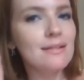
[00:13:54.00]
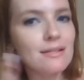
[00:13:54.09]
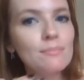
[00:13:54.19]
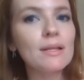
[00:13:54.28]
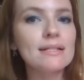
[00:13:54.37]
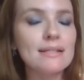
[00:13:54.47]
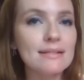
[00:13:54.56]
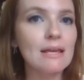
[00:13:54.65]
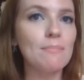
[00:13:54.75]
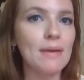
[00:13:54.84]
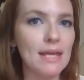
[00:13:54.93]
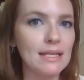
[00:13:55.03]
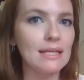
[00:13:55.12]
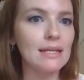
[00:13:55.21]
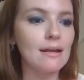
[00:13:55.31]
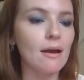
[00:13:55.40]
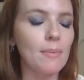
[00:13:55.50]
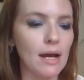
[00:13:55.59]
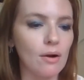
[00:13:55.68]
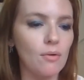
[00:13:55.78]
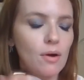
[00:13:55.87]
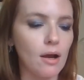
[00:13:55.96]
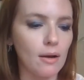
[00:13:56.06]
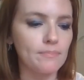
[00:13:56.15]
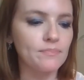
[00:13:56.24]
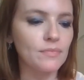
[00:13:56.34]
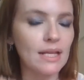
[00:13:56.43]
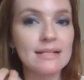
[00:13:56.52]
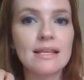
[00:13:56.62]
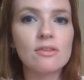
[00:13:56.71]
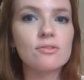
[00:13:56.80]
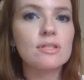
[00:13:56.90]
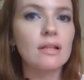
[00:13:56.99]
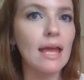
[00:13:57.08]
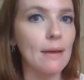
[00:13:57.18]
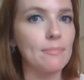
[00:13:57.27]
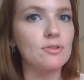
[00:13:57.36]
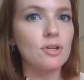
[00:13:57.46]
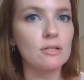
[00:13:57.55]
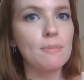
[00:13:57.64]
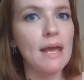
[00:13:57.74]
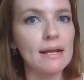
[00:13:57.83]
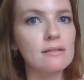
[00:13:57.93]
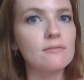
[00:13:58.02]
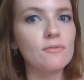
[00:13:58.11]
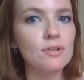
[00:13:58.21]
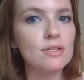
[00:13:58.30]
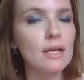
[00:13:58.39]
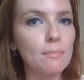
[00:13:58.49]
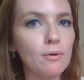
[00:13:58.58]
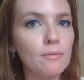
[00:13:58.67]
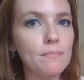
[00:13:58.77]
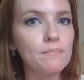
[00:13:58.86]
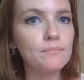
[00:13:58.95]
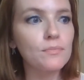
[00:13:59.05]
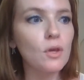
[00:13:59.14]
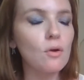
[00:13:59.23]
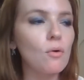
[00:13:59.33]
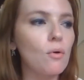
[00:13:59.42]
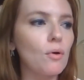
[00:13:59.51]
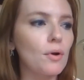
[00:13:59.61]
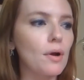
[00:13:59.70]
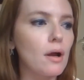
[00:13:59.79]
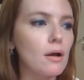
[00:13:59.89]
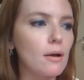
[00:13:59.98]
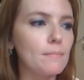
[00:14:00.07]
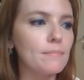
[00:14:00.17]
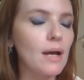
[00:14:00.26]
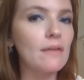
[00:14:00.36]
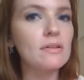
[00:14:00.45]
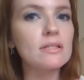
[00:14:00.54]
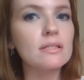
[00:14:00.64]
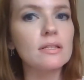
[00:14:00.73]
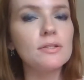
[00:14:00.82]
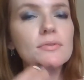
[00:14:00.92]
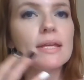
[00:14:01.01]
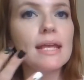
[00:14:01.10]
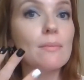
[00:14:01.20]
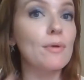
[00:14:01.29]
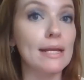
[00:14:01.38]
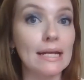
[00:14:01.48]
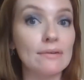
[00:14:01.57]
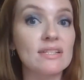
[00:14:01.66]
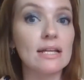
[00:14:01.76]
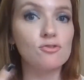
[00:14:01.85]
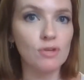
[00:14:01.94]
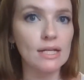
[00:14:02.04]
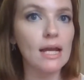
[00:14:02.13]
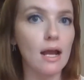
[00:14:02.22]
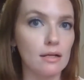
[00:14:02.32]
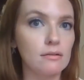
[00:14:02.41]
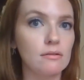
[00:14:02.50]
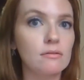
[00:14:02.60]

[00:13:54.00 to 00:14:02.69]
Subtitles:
some places get picky about, like, say those little applesauce packets, for example. Or obviously you can't bring an outside drink on,